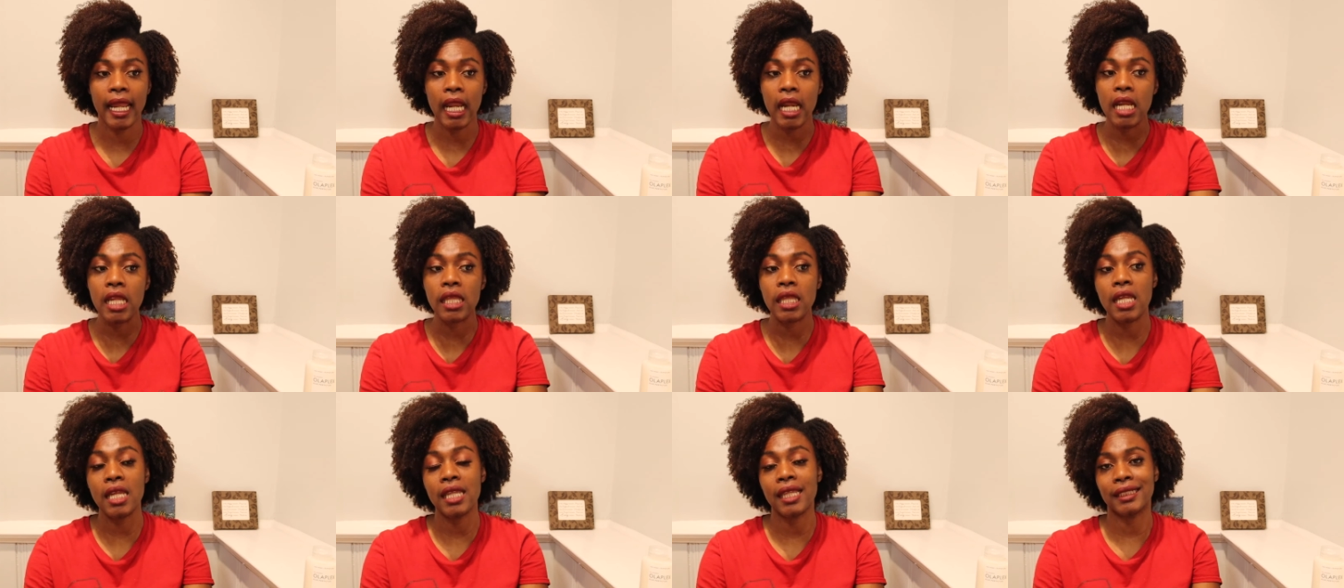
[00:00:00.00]

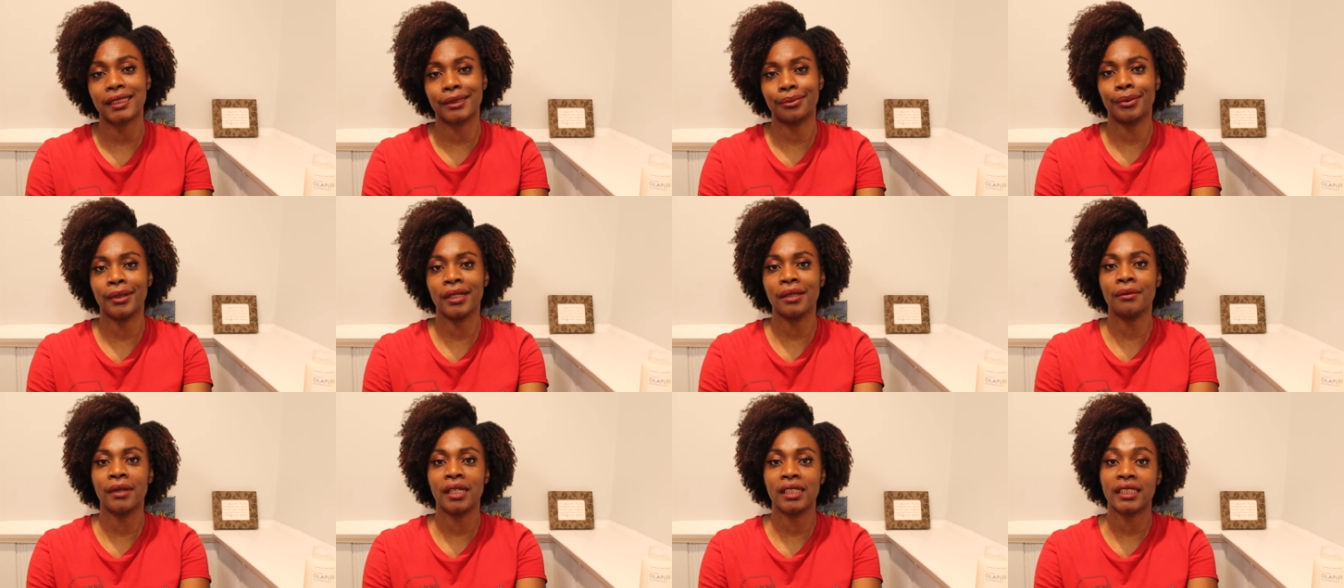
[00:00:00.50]
Anything that's
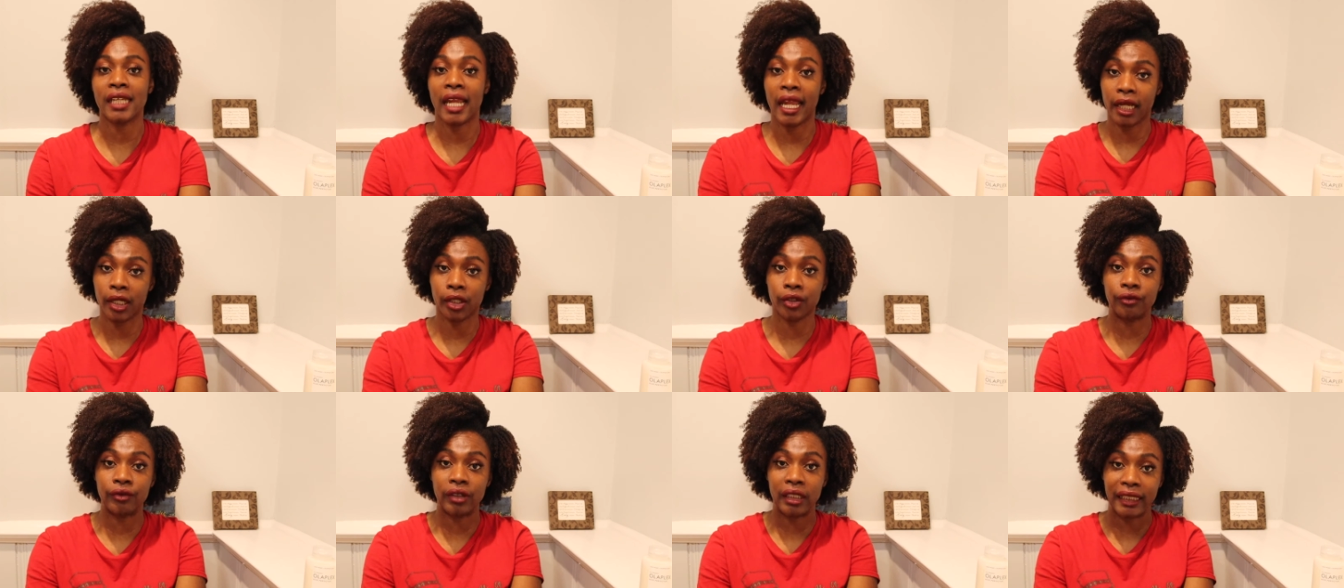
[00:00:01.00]
pretty much
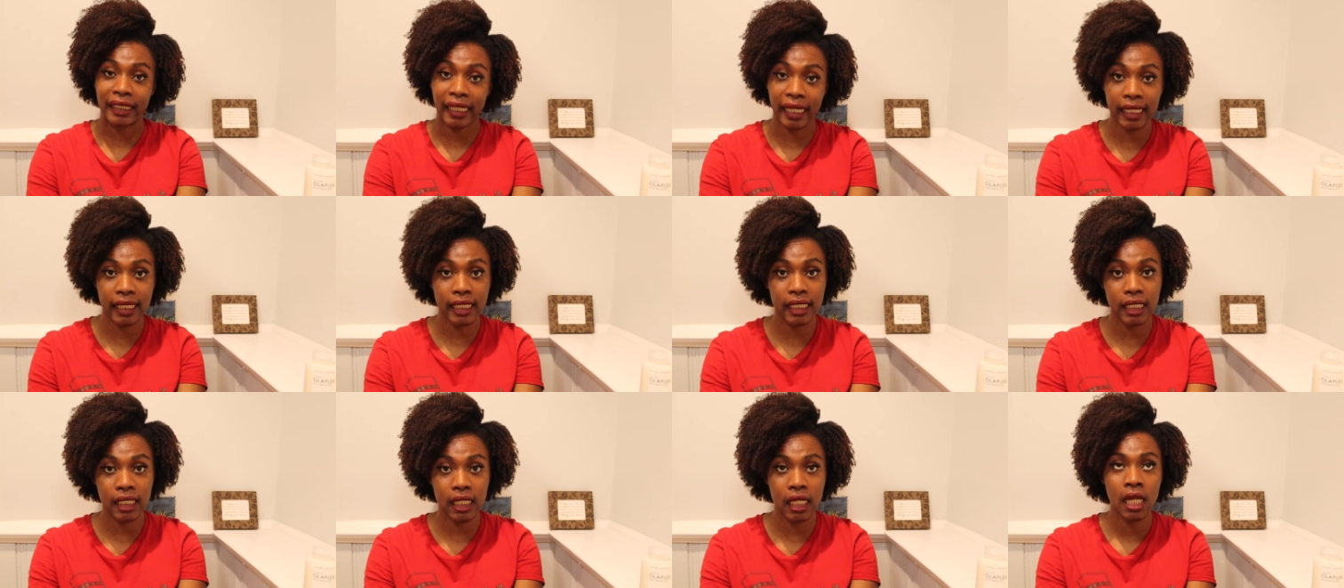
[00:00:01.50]
hair
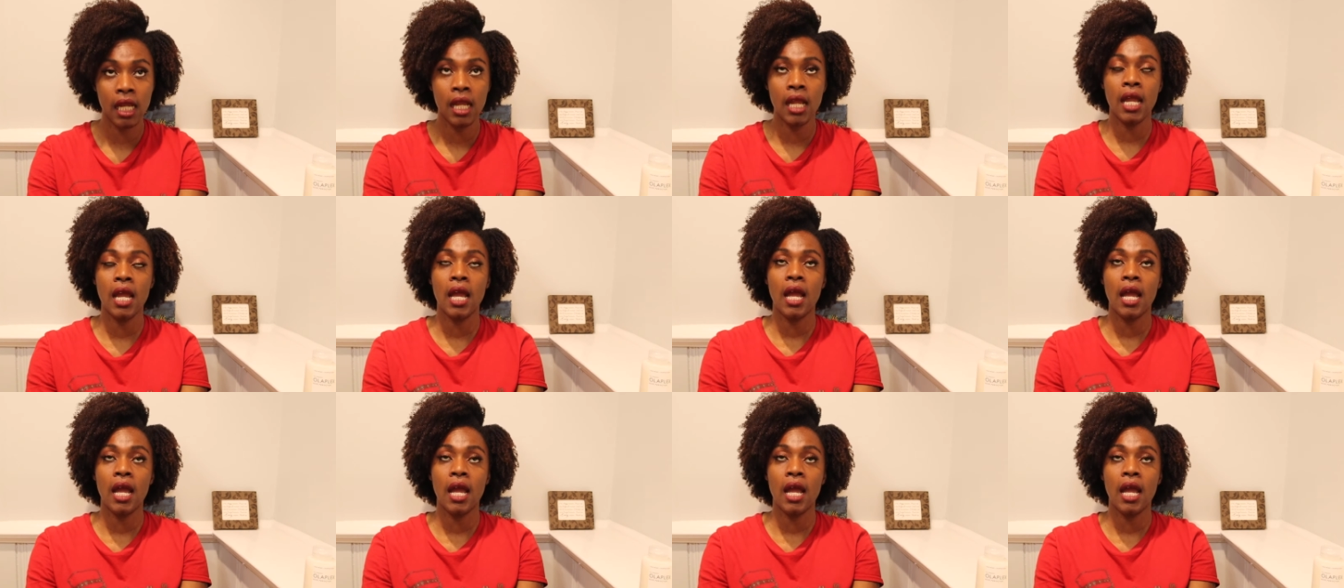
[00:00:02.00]
related,